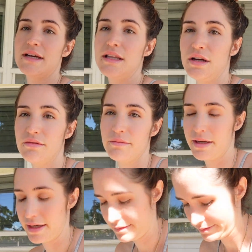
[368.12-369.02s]
Hello
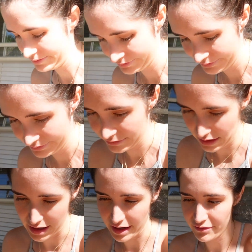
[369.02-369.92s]
everybody.
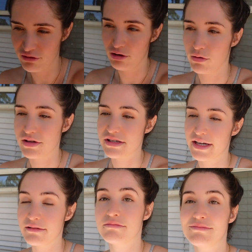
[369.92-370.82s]
I have food poisoning.